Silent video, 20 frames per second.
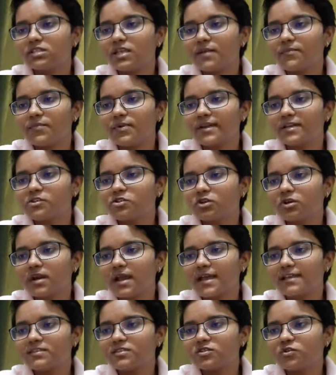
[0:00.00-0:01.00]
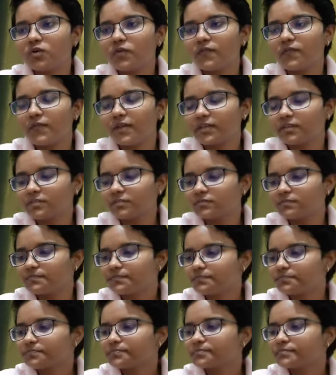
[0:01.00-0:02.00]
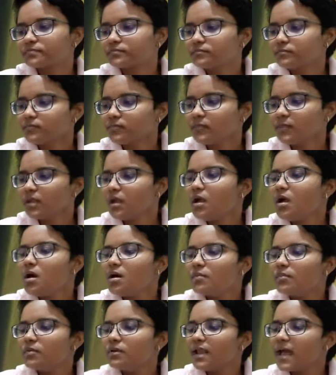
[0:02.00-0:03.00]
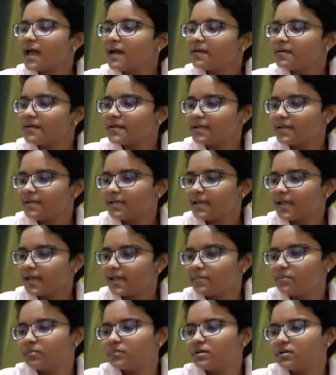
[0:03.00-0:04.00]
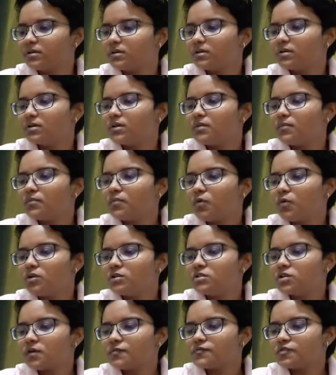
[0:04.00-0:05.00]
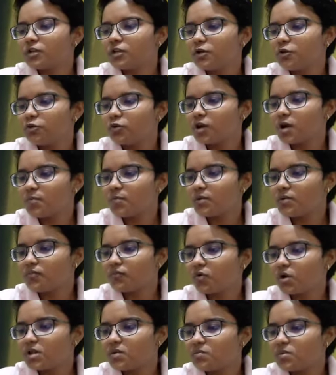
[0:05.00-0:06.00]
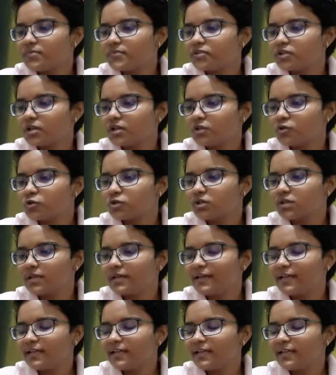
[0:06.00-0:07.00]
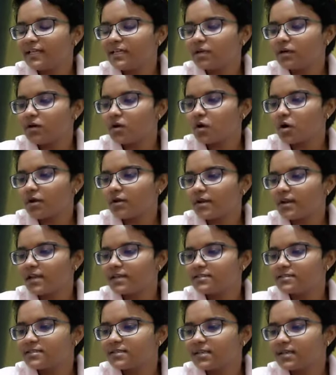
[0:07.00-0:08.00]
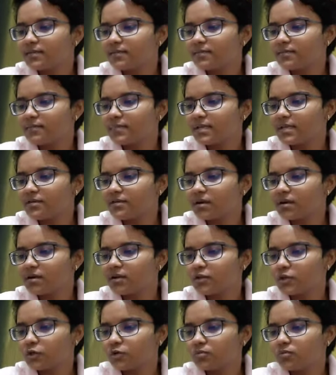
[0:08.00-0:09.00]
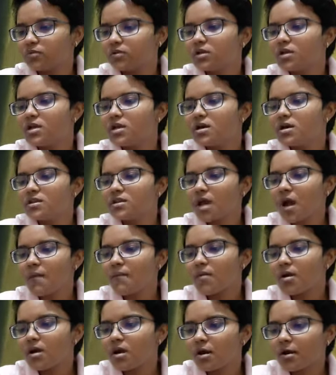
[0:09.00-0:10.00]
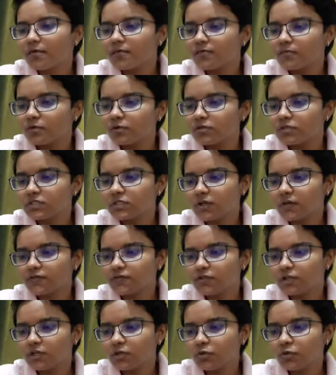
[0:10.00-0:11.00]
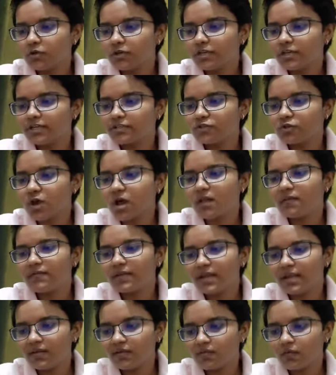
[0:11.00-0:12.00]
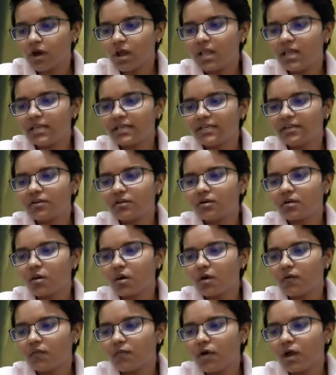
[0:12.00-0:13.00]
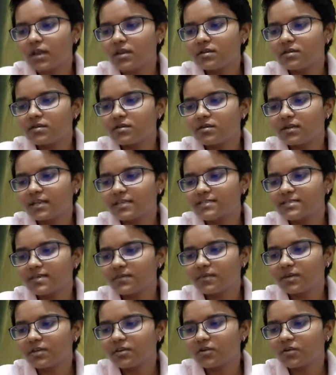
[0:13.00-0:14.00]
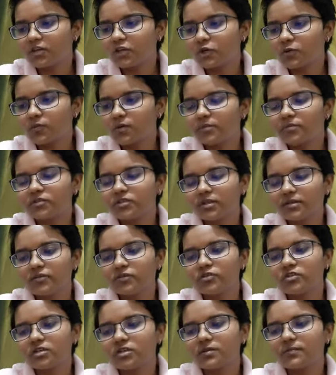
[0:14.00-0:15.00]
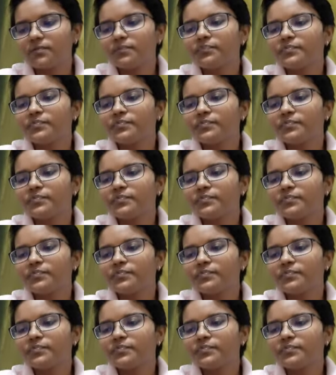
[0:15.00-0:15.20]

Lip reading: Temperature has no effect. Molarity, m. Moles of solute upon volume of solution in liter or decimeter cube. Number of moles of solute dissolved in 1 liter or 1 decimeter cube of solution.